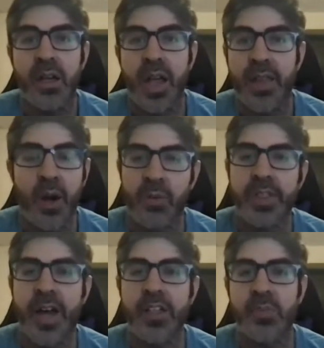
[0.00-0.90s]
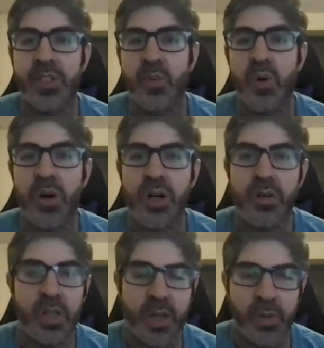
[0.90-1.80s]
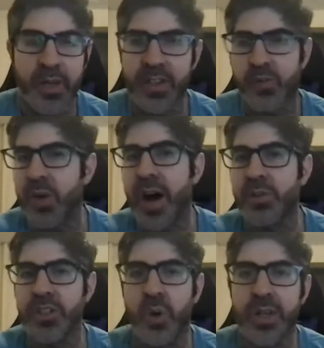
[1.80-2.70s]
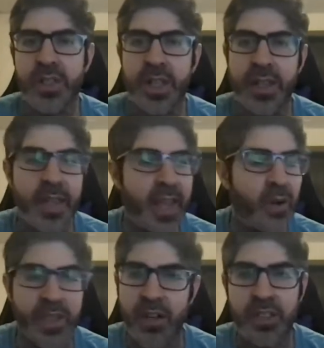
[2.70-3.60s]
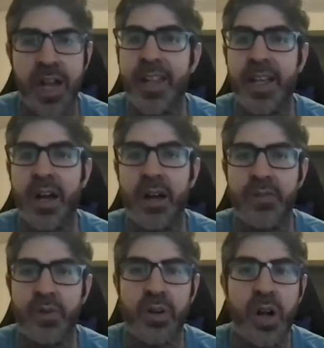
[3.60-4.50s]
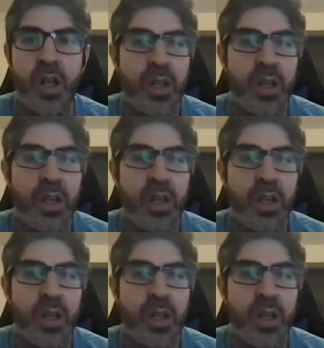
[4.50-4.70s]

And they don't really tell us much more. Look, we'll give you 12 hours notice, and then they don't tell us anything for